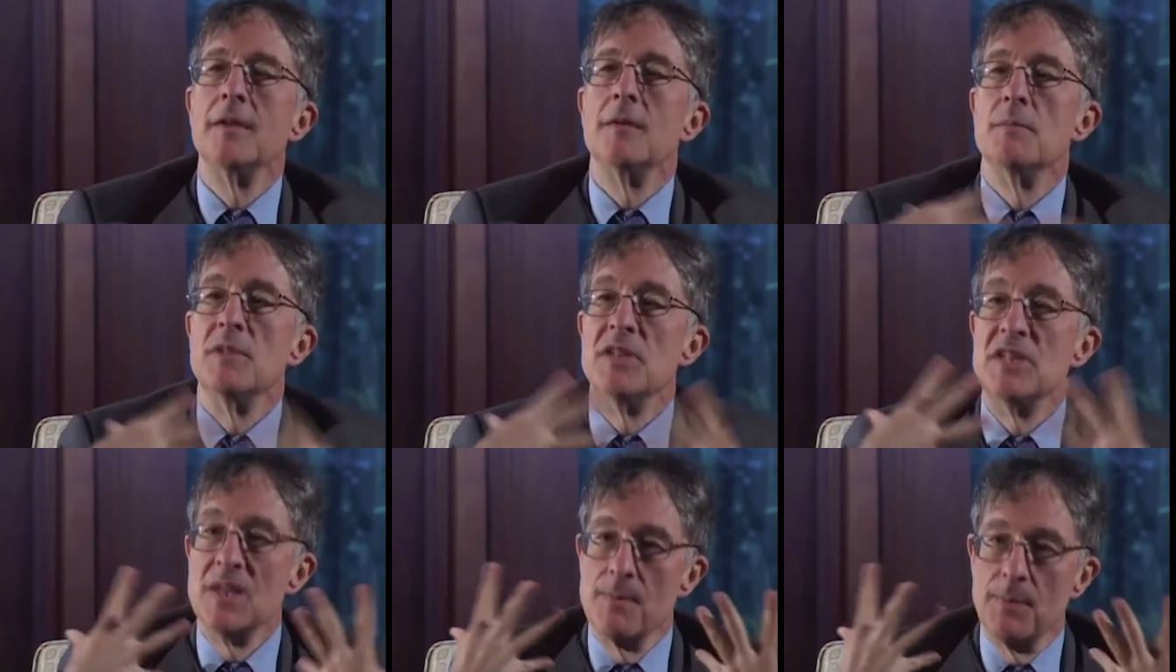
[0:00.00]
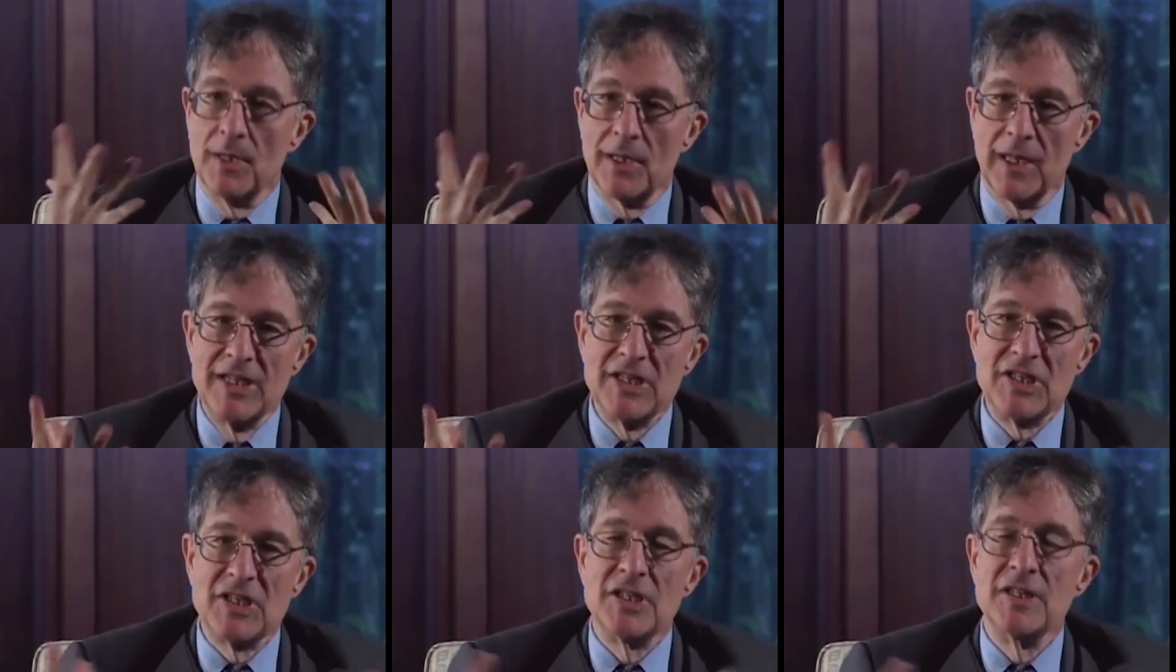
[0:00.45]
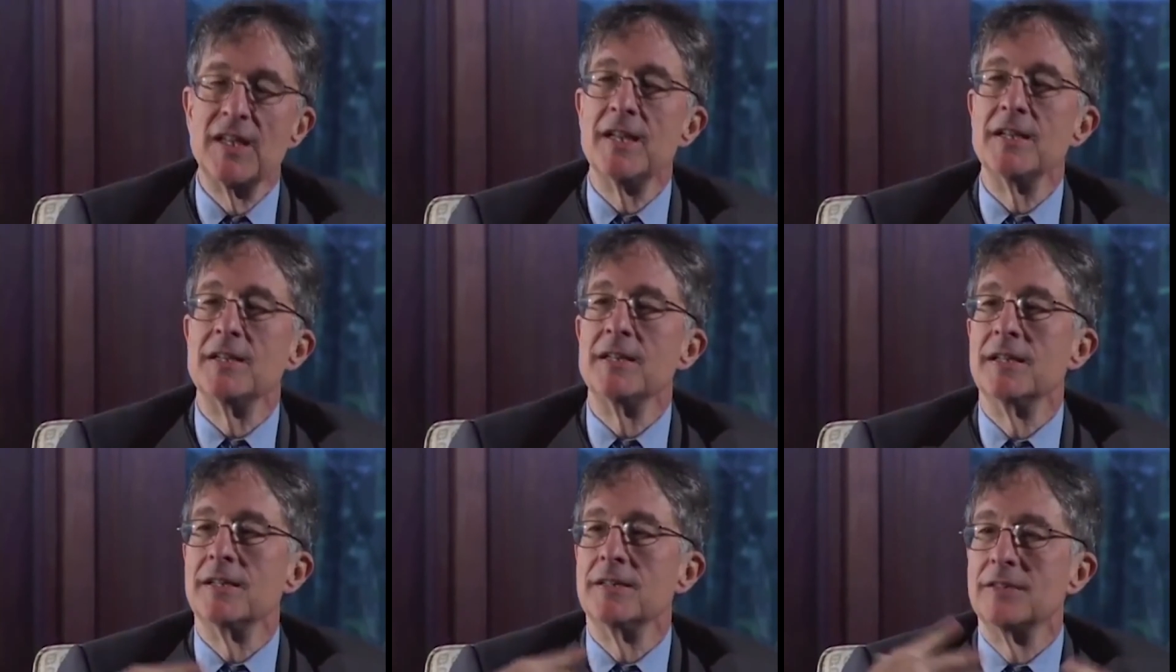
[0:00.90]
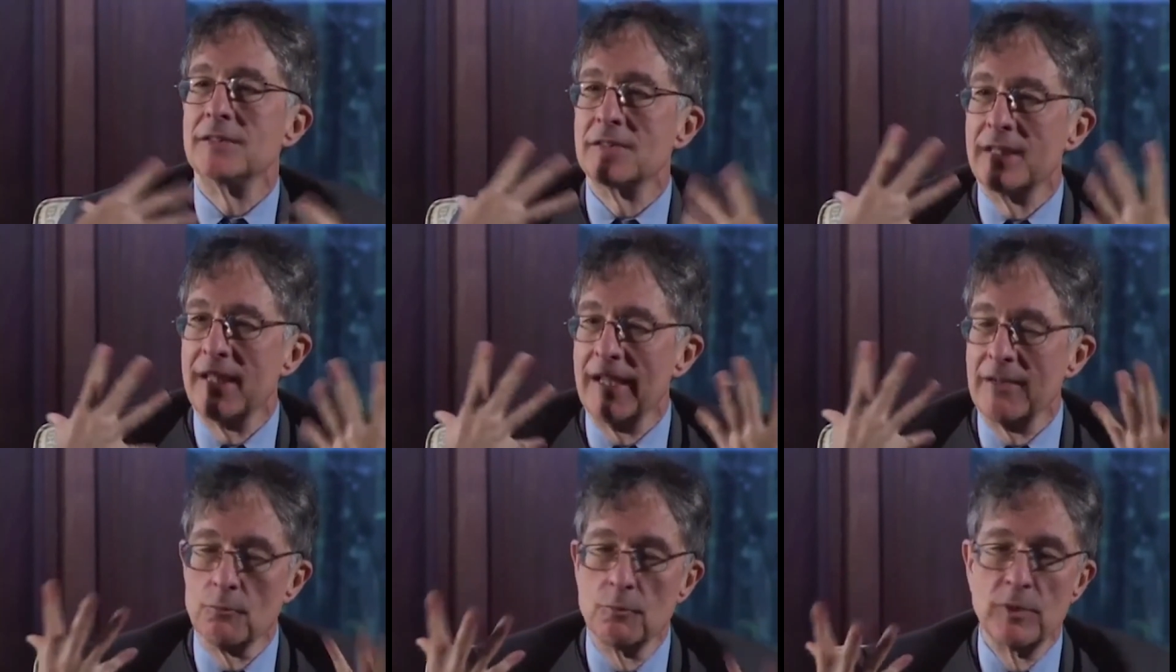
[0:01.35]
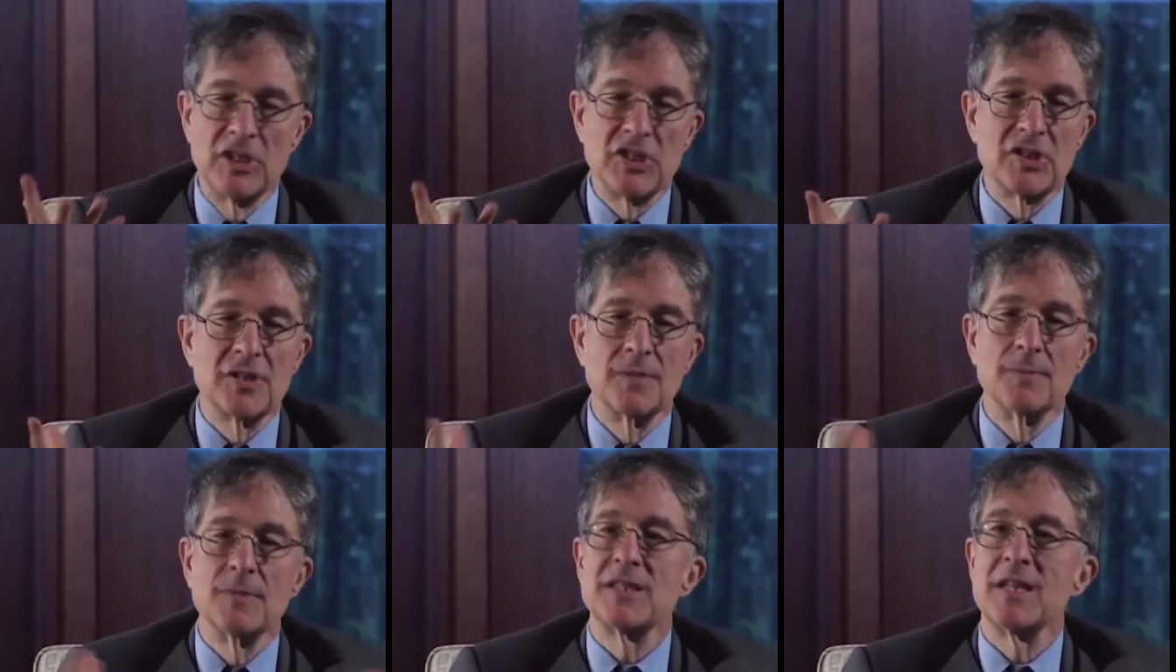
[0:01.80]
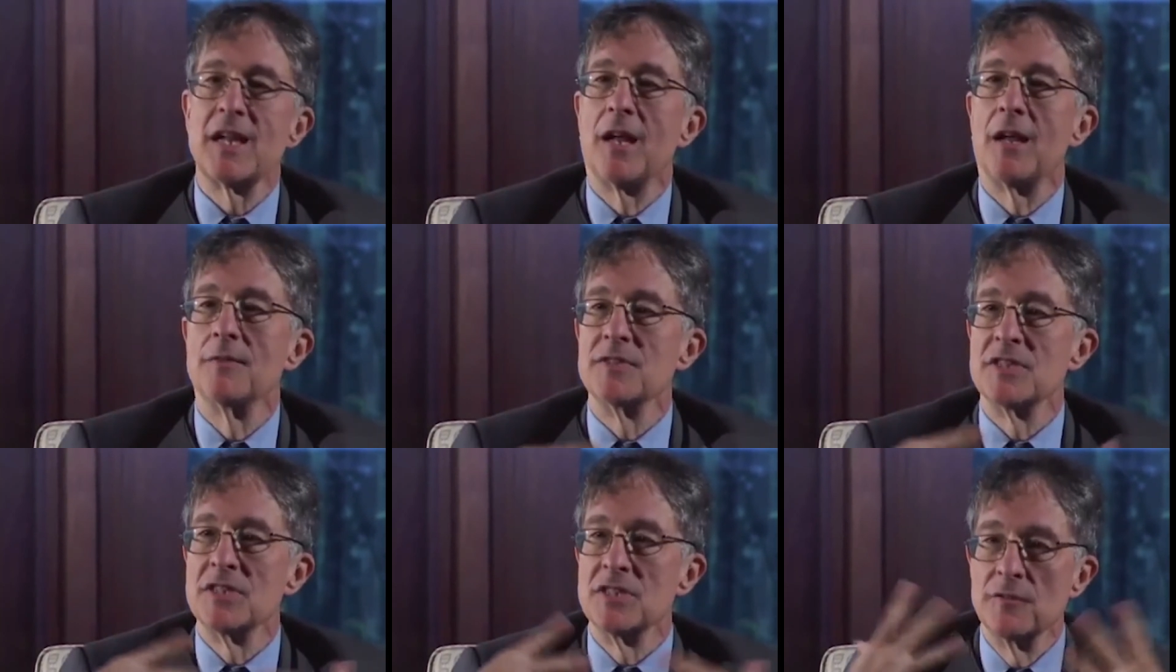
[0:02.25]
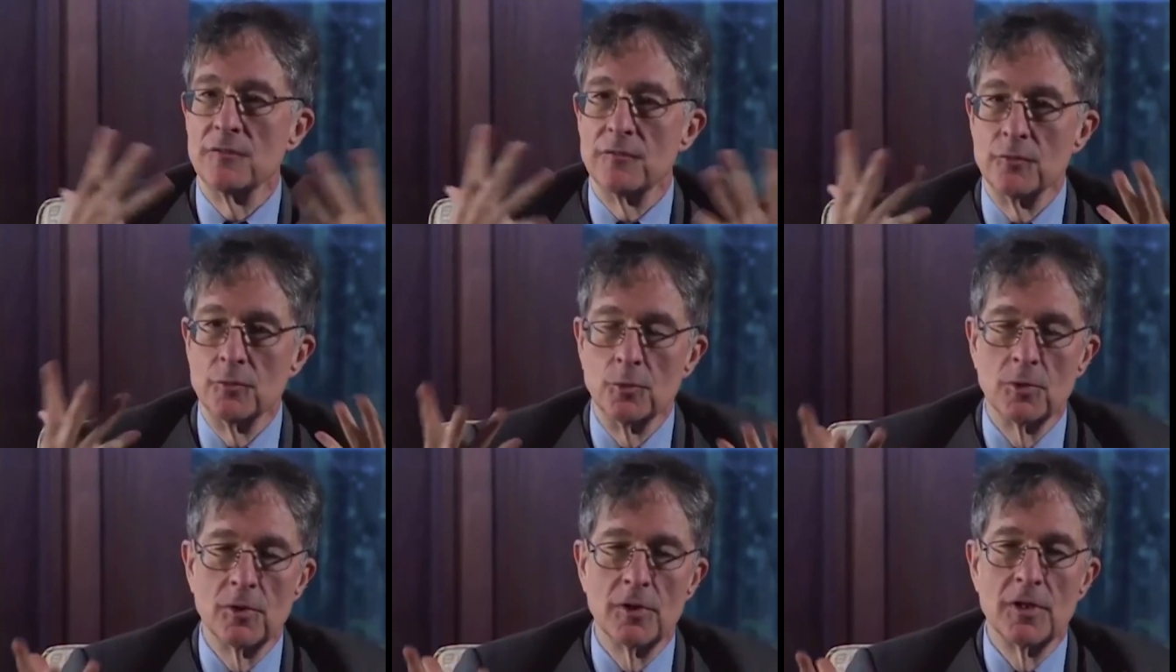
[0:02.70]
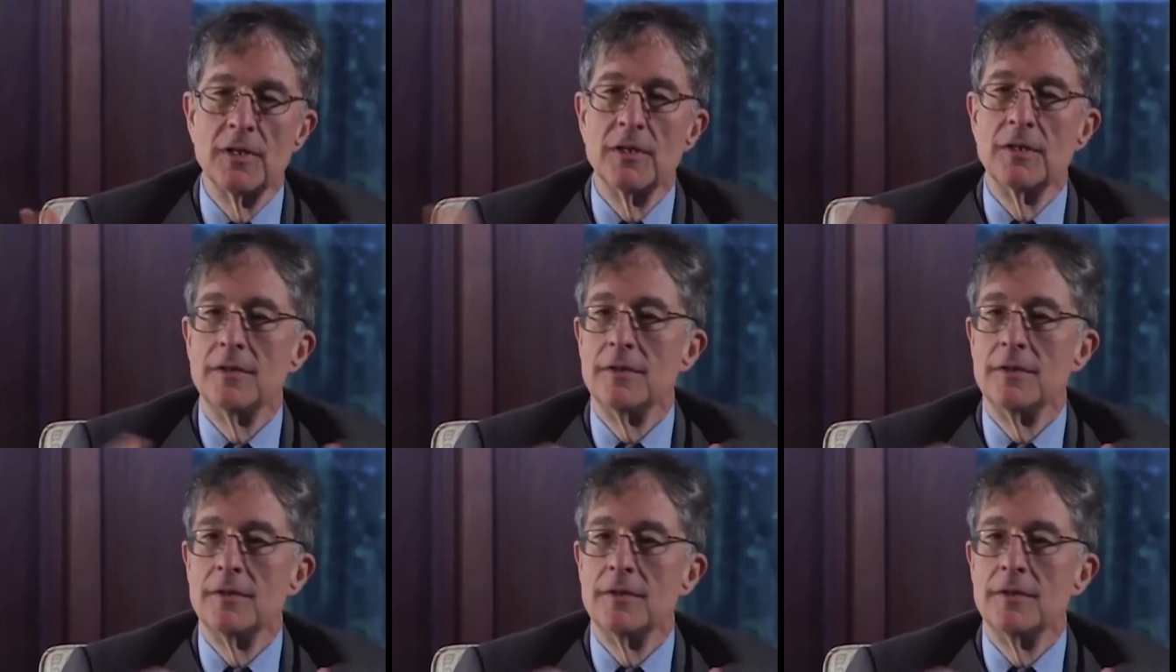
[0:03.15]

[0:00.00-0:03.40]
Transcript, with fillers: manipulation they did to get rich themselves and to fool